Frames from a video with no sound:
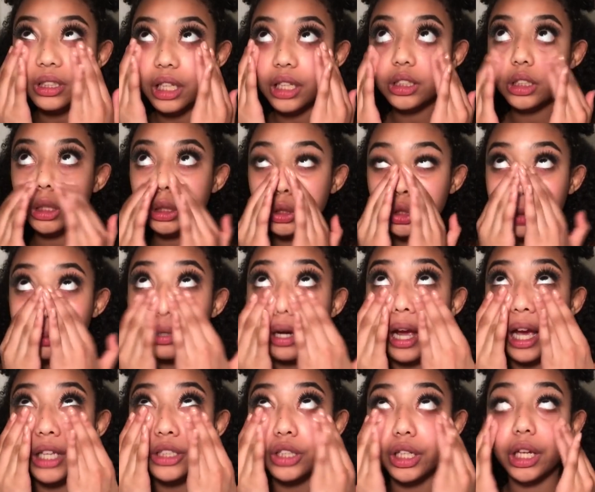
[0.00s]
It's actually super
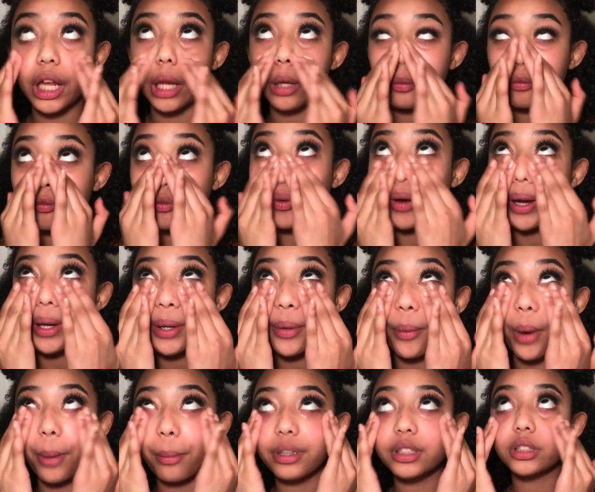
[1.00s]
hydrating. I have no idea
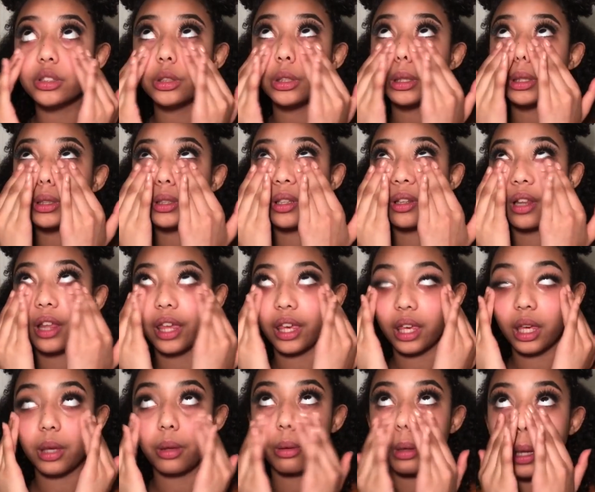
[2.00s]
why my sister doesn't
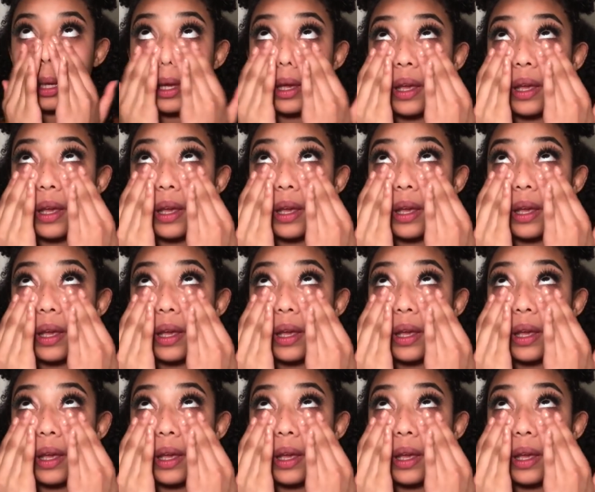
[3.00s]
like it.